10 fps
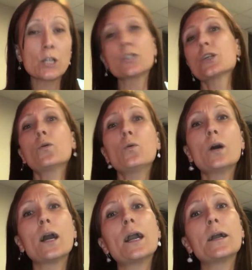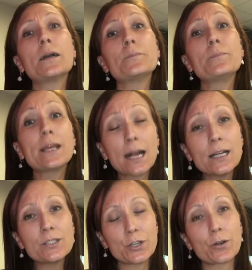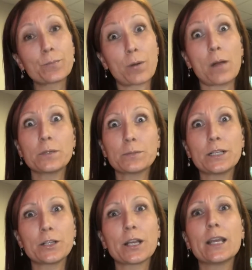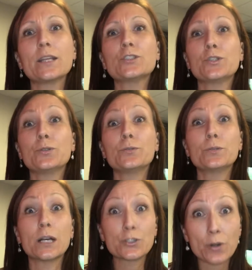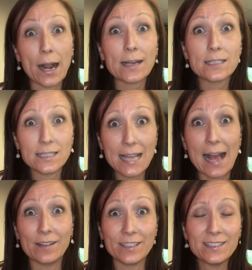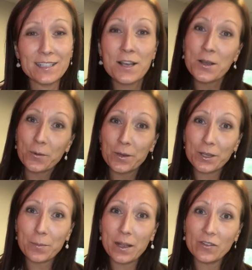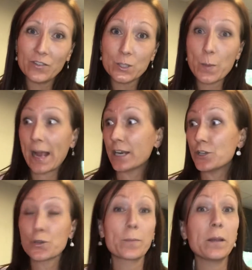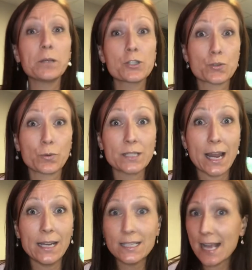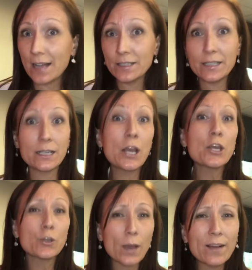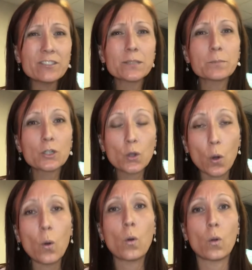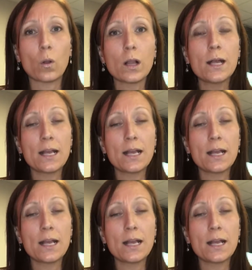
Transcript: So because you're probably looking to attract talent with your benefits package or maybe just retain talent, you have some goal